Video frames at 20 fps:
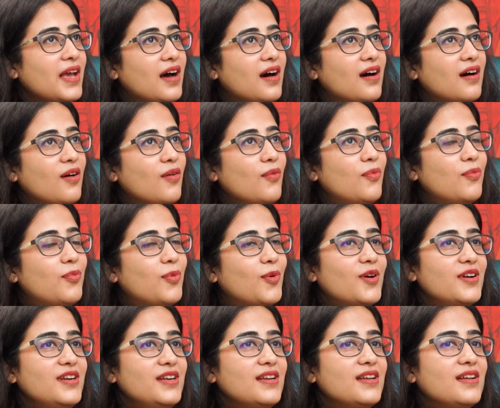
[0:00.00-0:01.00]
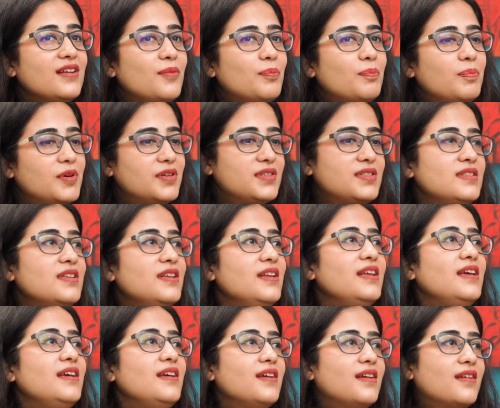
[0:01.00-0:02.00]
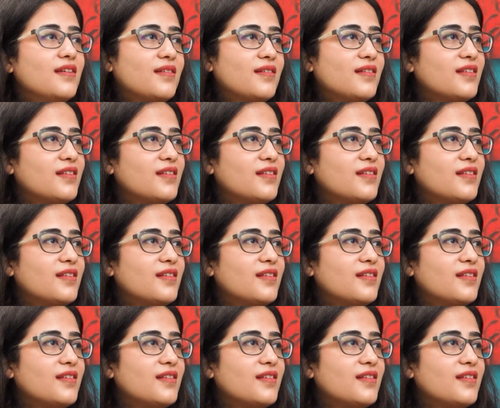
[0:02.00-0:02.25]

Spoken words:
What personally